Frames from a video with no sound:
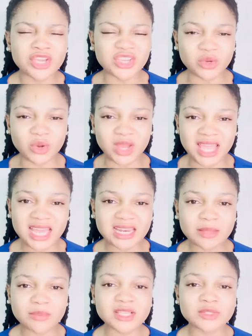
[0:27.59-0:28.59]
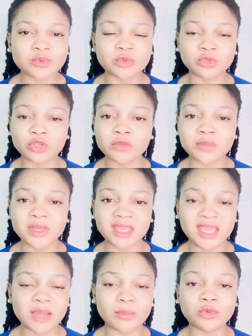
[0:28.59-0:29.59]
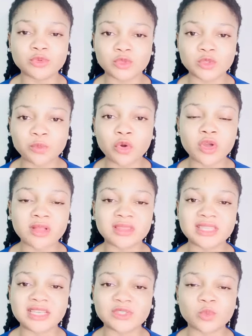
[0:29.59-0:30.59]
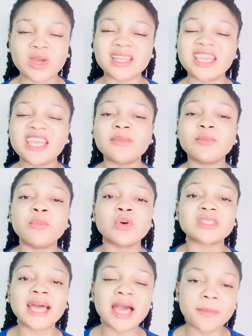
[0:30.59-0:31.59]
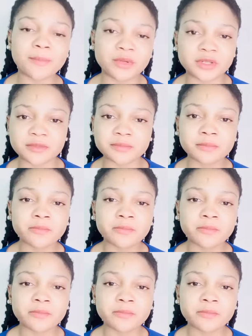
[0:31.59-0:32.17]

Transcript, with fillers: Your enemies will not be able to spoil this one. It must happen.